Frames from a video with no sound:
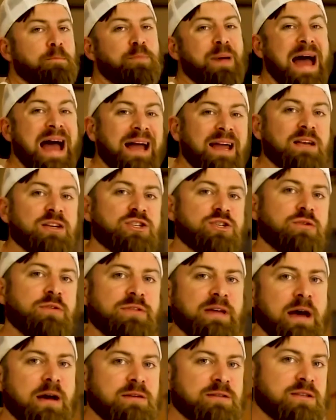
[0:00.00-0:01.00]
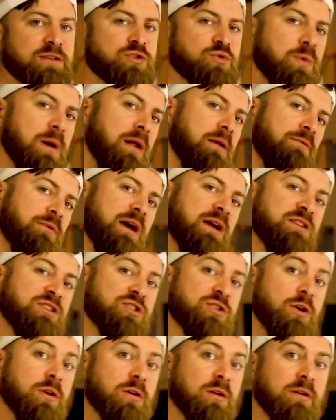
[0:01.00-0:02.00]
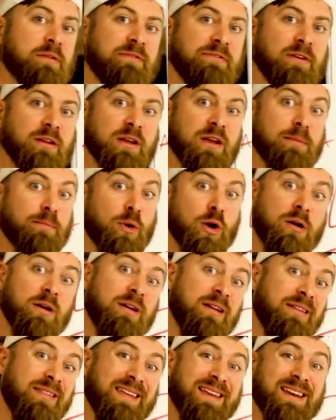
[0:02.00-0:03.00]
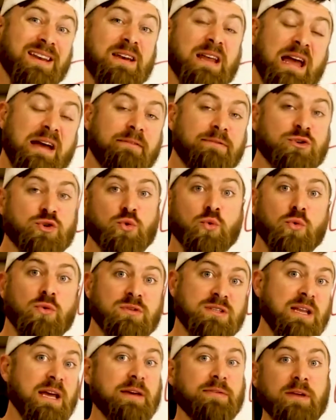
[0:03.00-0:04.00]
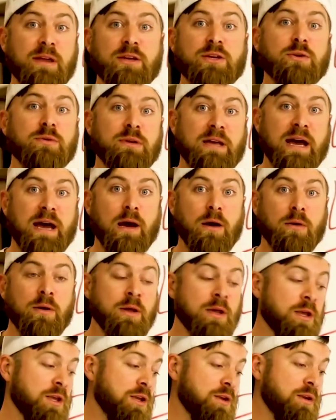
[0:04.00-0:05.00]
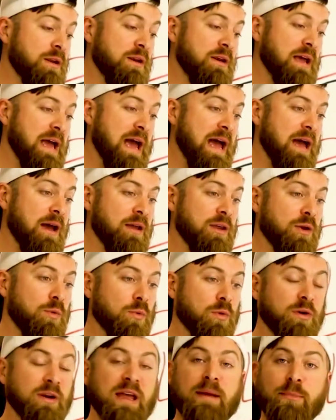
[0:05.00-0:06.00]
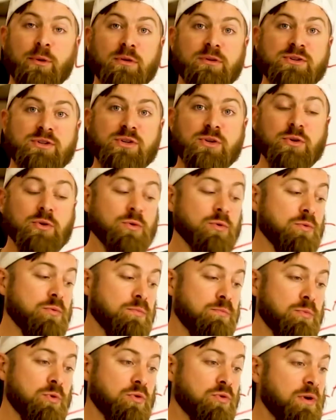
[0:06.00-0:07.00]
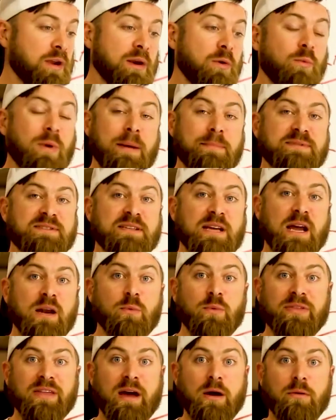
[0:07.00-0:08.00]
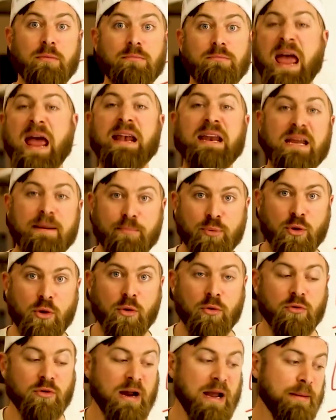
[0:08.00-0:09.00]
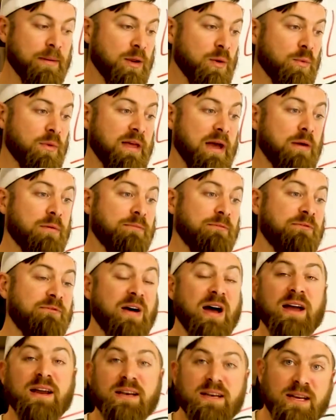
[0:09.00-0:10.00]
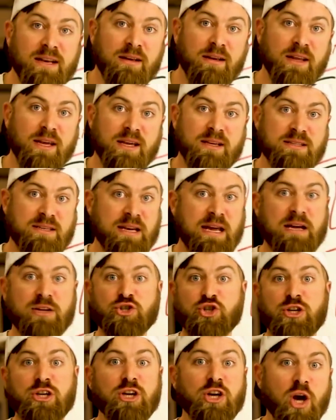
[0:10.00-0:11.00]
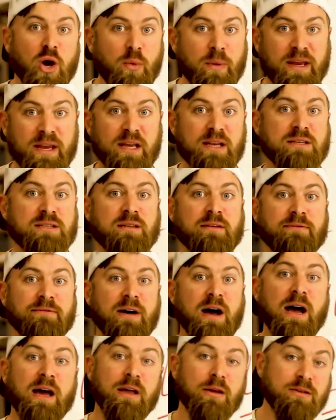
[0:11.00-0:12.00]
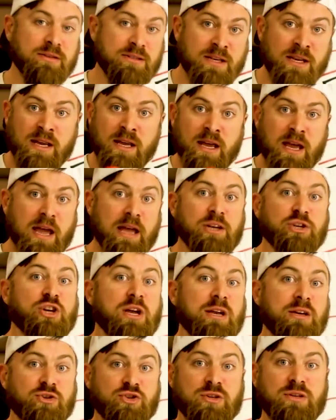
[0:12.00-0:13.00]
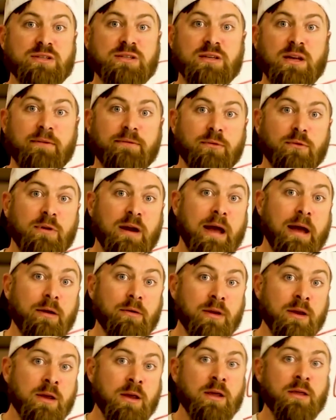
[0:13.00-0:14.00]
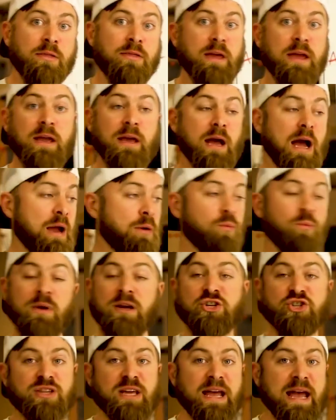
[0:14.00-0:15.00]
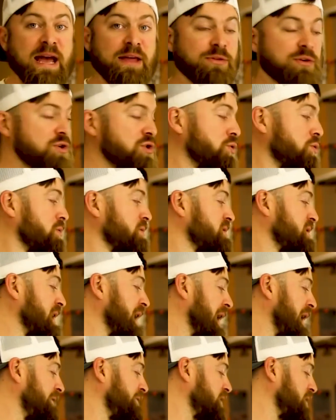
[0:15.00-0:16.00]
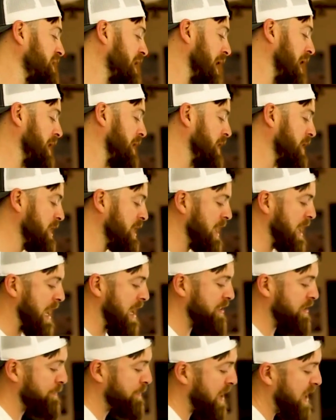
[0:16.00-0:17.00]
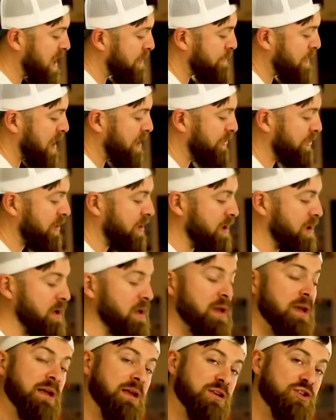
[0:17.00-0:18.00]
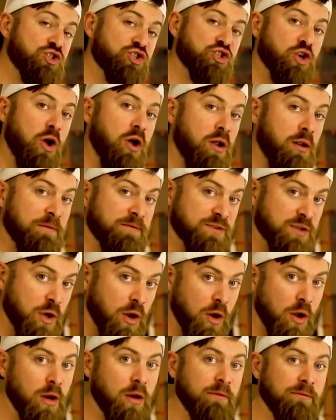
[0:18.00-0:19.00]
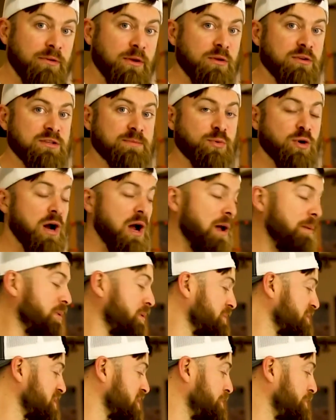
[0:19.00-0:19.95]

Back in 2012, when I started affiliate marketing, they didn't have tools like they do now. You weren't able to create a website without any programming, without finding links and actually going into the files and changing stuff around. I wish they had the tools they have today. And the paid method solves all of those problems.